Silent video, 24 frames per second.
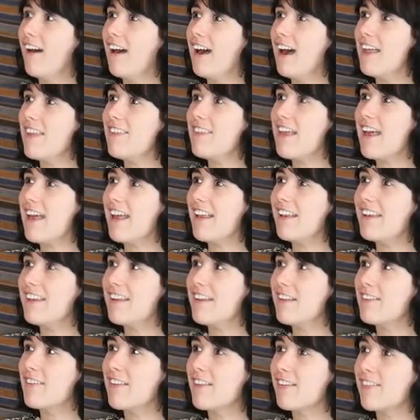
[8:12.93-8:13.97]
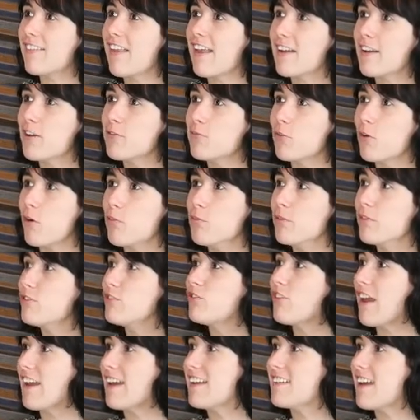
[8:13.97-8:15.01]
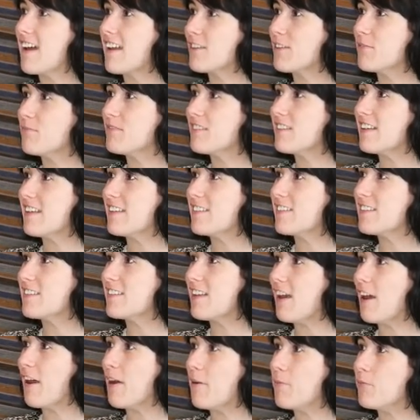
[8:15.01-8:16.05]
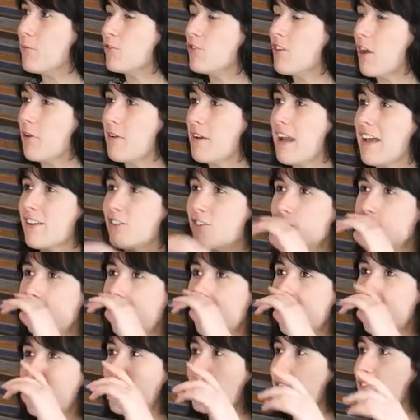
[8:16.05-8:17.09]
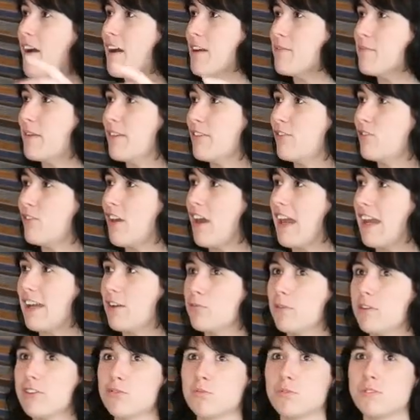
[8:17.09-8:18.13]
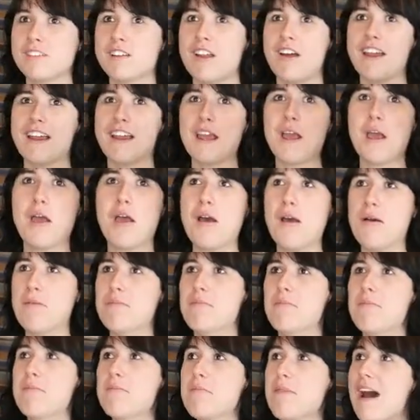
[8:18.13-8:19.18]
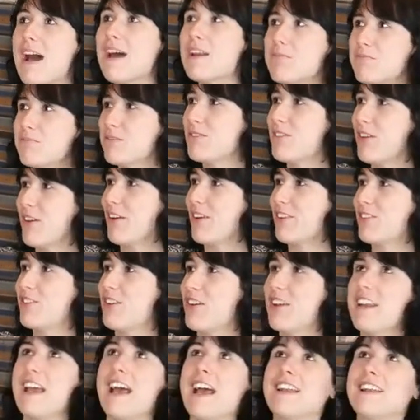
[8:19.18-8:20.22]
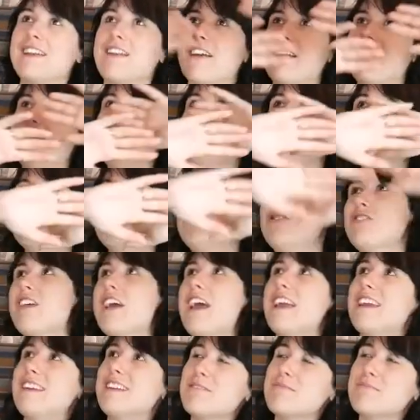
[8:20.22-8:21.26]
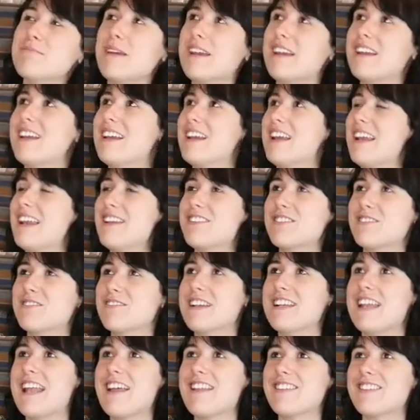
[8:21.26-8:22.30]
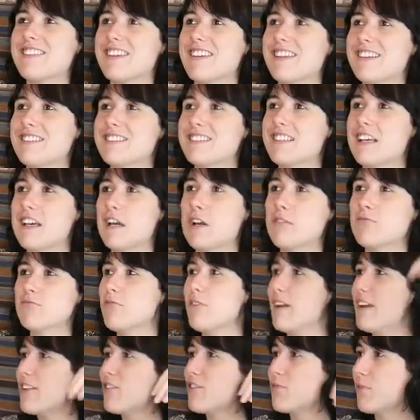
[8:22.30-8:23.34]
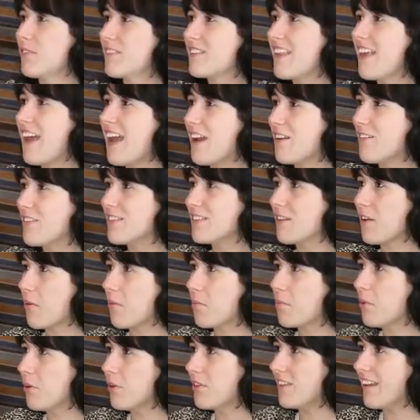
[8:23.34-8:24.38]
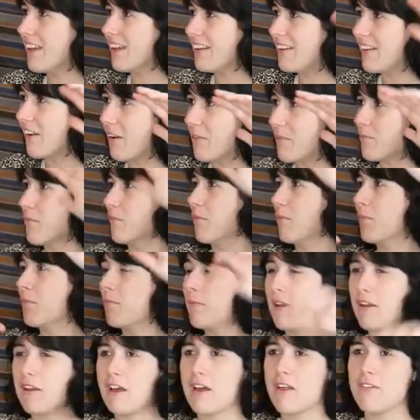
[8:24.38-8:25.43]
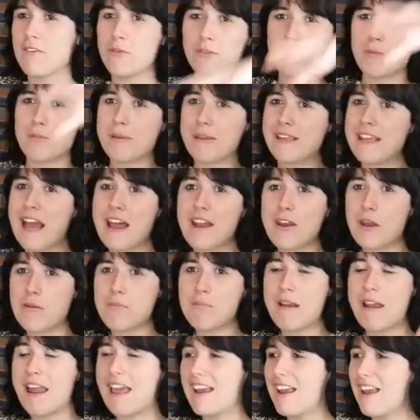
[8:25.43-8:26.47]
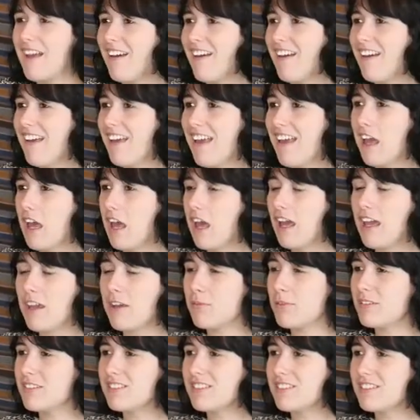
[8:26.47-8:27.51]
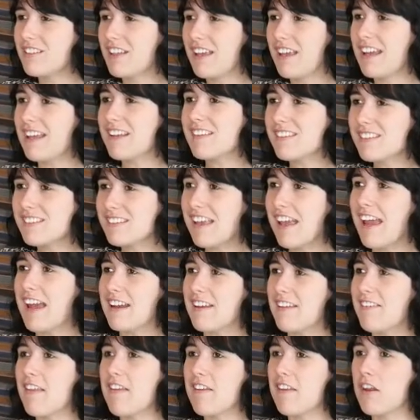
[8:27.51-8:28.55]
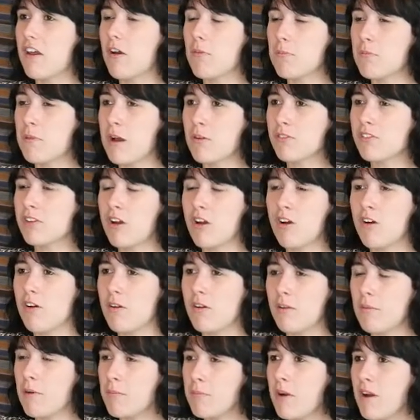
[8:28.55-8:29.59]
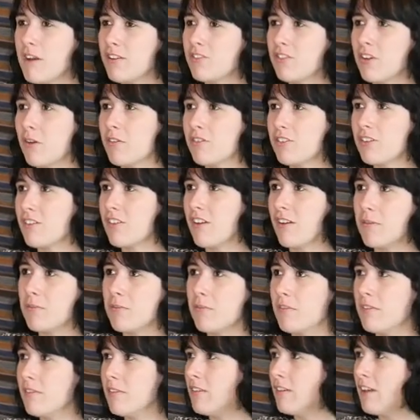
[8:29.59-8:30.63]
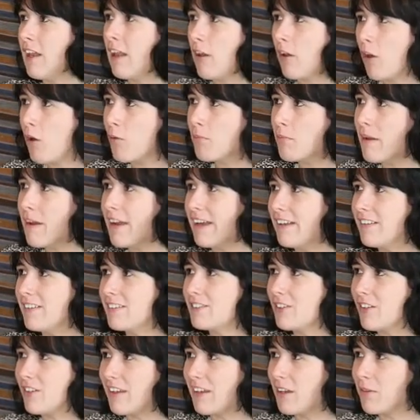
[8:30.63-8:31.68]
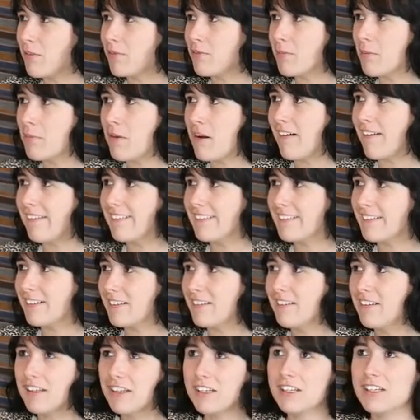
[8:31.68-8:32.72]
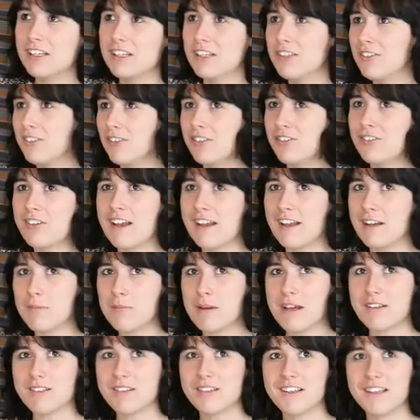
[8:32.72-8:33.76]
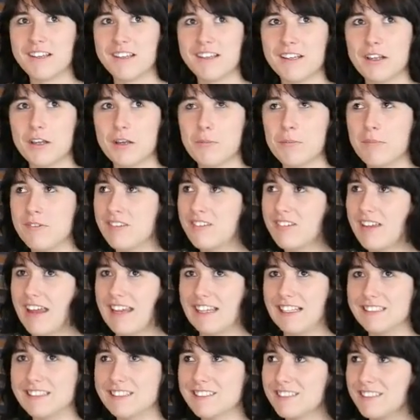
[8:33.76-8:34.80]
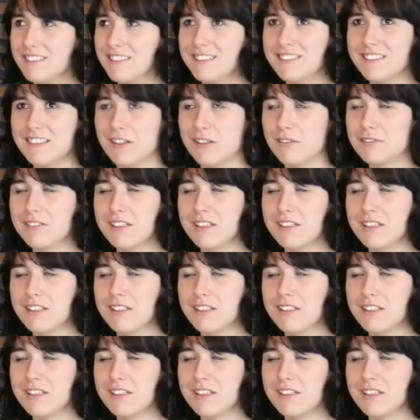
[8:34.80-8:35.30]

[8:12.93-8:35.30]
And then the second one was Jade Adams's show last year, The Divine Miss Jade, which was like mad production. It had like Jade in big glittery letters. Rich was there as like Puddin. Like there was a piano player. It was insane. And then I was like, oh, my show is just like little old me stood here with my mic and just chatting about mistakes and stuff.